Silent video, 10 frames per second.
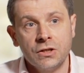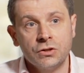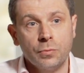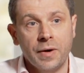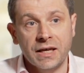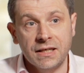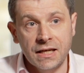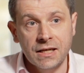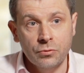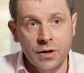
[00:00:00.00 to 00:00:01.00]
So by
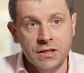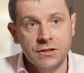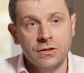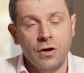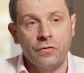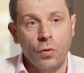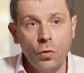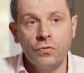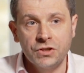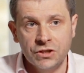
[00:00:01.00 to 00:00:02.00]
getting rid of
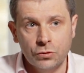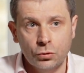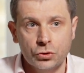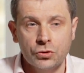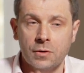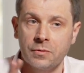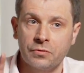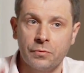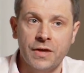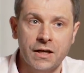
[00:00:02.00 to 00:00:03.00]
all the distortion coming
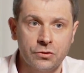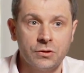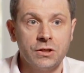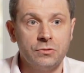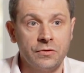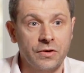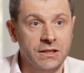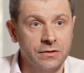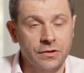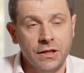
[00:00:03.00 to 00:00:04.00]
from that unit, you
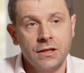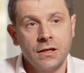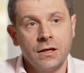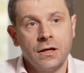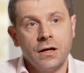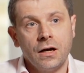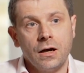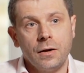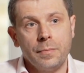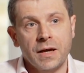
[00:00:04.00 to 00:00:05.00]
effectively
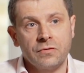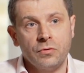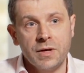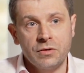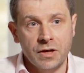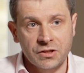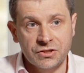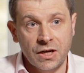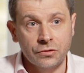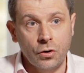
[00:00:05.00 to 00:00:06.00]
make the mid-range
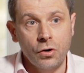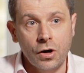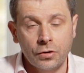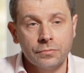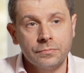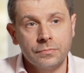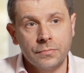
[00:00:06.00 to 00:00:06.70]
sound a lot